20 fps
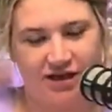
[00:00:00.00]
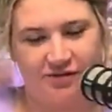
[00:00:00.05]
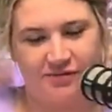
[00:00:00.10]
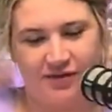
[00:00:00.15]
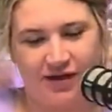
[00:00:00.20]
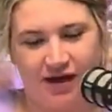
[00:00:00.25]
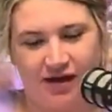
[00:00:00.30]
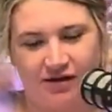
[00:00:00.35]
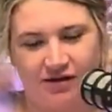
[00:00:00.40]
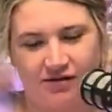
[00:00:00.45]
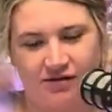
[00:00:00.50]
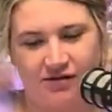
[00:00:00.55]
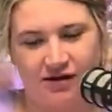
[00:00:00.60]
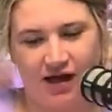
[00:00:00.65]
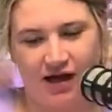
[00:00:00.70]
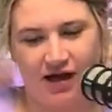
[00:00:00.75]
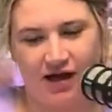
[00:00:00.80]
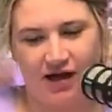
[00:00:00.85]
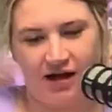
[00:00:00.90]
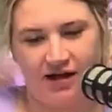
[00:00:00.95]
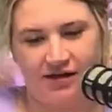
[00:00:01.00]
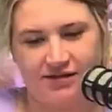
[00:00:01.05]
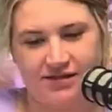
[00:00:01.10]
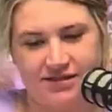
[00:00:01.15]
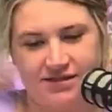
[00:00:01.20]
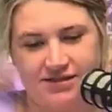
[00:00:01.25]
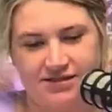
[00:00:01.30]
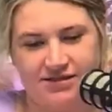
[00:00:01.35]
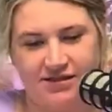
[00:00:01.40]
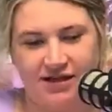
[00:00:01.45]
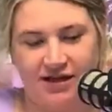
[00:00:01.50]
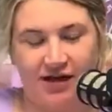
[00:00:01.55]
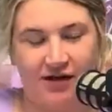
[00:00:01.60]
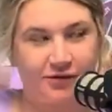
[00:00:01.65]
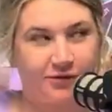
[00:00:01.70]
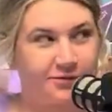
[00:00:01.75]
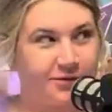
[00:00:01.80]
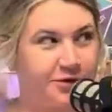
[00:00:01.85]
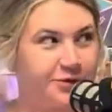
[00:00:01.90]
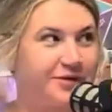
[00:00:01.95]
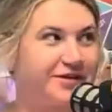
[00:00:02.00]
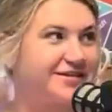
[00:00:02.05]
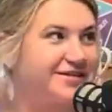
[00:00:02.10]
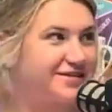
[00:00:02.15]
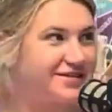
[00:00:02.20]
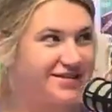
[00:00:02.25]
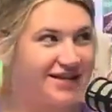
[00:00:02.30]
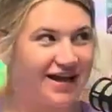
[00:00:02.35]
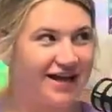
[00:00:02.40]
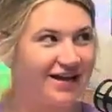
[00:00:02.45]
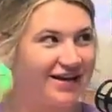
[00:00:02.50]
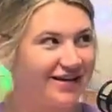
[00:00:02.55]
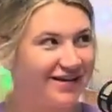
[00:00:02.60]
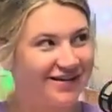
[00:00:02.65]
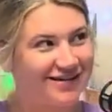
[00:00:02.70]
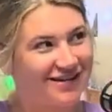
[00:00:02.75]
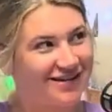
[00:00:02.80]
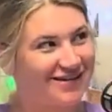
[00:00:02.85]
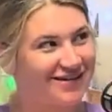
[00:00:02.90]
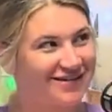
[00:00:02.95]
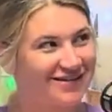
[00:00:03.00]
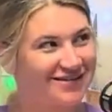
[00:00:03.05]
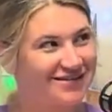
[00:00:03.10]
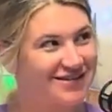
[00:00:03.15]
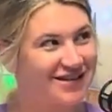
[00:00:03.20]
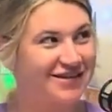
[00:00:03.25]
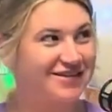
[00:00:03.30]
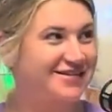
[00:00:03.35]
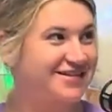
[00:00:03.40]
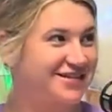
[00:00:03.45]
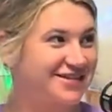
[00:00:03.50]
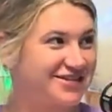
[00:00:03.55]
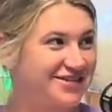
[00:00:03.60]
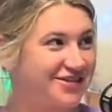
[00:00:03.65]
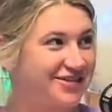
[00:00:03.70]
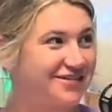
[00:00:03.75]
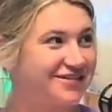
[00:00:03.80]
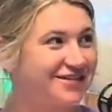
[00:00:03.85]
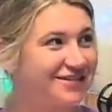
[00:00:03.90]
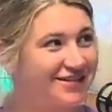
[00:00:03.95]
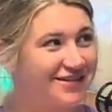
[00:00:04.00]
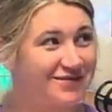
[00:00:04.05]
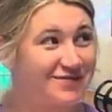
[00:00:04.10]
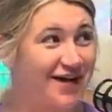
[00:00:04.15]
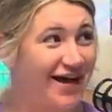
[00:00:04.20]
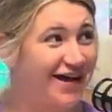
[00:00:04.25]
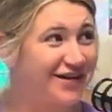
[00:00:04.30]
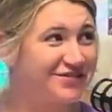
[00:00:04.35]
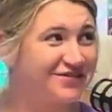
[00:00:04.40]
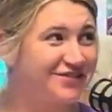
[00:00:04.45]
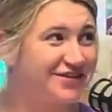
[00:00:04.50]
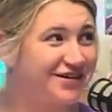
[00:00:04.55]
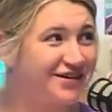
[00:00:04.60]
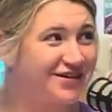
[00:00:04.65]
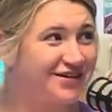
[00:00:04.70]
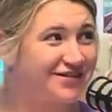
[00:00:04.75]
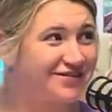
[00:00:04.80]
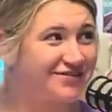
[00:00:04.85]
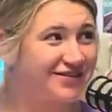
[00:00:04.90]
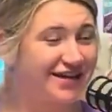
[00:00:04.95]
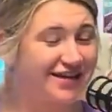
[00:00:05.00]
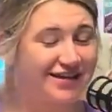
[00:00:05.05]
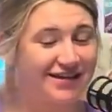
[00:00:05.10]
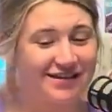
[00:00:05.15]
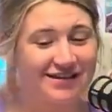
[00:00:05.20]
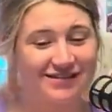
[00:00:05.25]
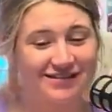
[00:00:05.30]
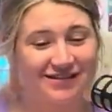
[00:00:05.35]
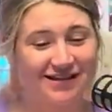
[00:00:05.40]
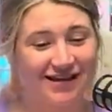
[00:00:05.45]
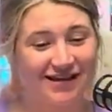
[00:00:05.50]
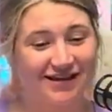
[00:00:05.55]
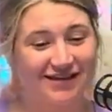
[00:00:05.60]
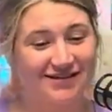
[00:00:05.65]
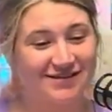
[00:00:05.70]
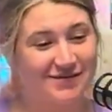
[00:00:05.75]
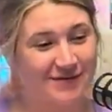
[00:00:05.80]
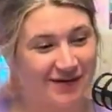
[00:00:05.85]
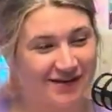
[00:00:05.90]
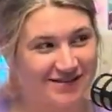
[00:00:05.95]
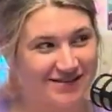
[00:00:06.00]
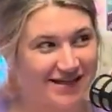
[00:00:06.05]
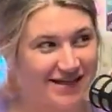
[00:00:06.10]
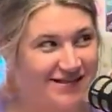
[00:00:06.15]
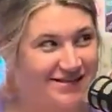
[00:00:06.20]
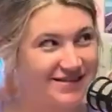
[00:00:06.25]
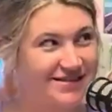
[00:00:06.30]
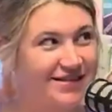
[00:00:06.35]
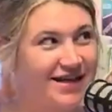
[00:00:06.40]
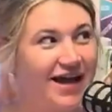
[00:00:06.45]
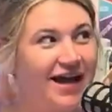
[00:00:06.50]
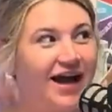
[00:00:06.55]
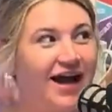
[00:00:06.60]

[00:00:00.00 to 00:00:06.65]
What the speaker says: about this, you wouldn't tell a 6-year-old that they're bad for failing a spelling test.